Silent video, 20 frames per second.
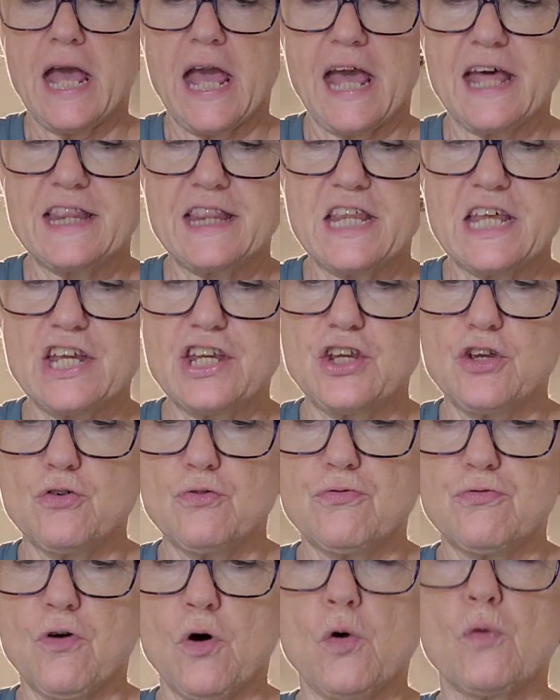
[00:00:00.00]
And then you
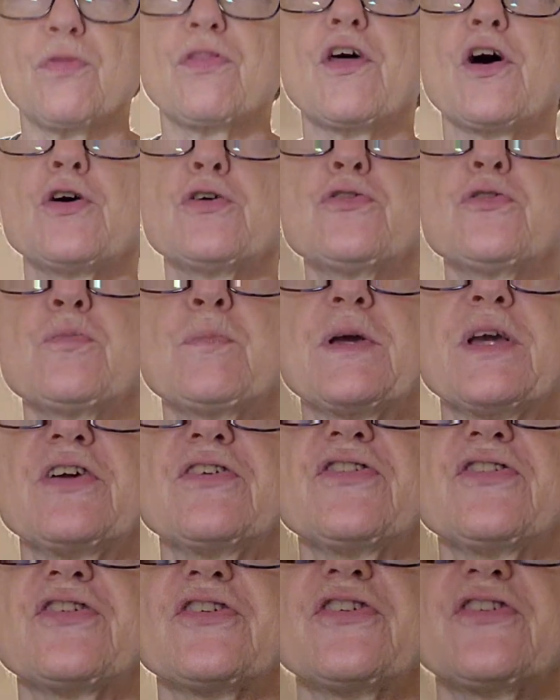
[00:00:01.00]
fold those
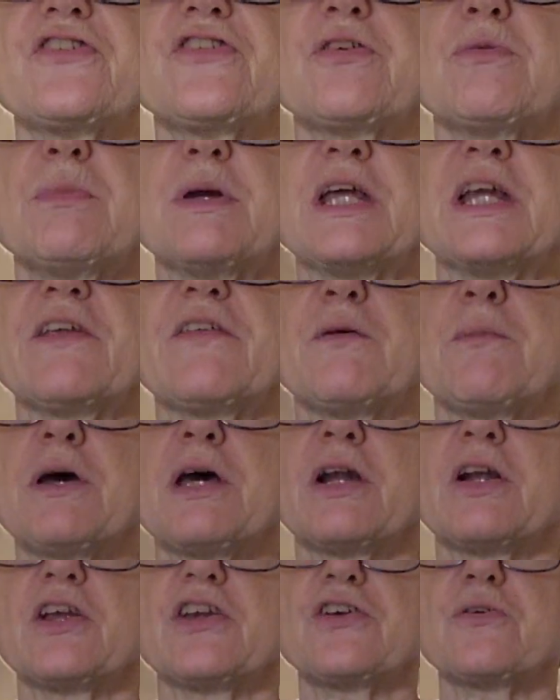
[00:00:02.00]
pieces to meet in the
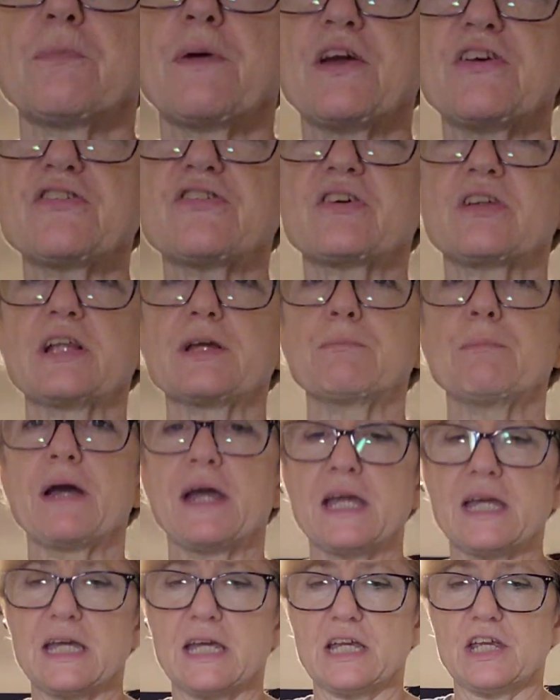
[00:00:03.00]
middle, and you're basically
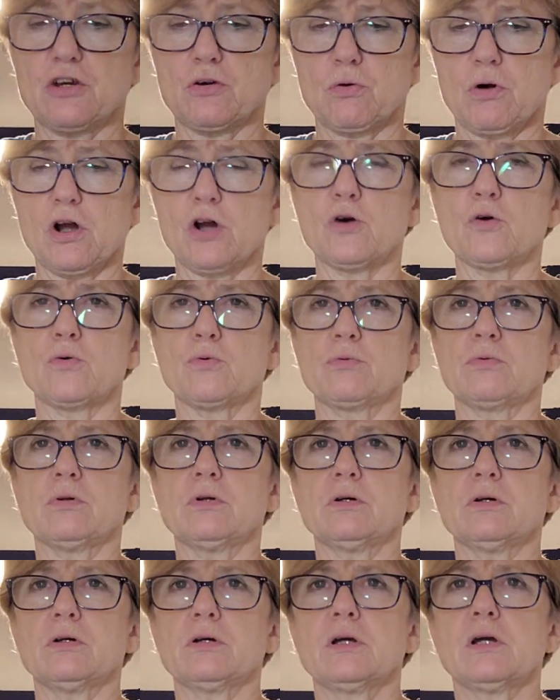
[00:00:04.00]
making your own
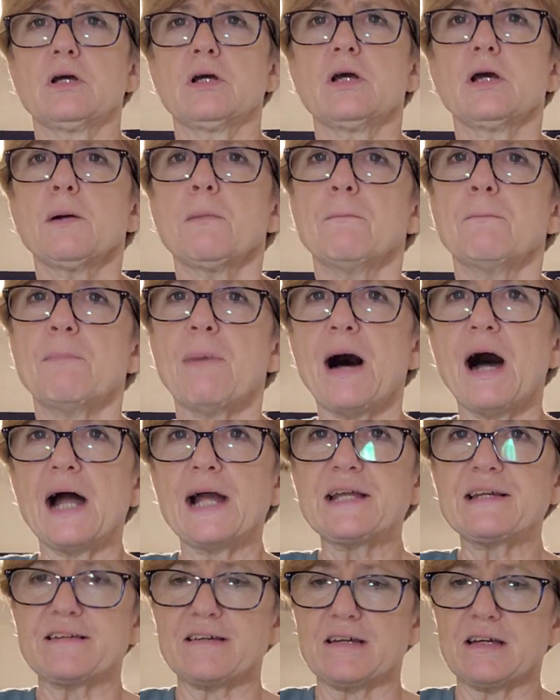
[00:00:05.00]

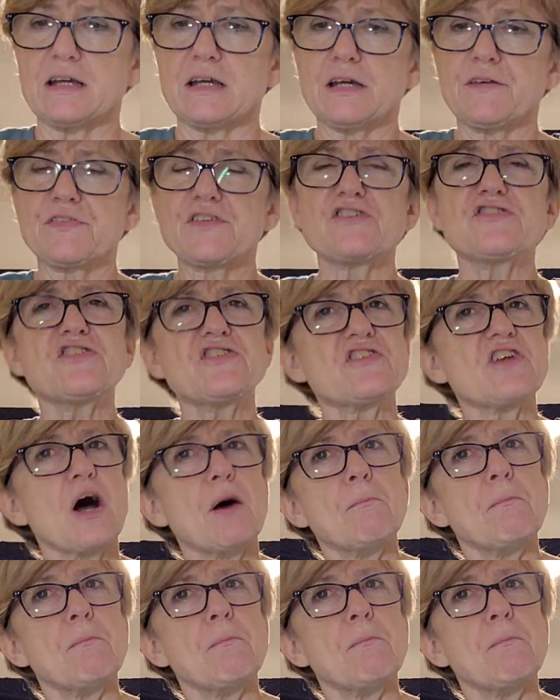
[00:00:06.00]
binding. This is not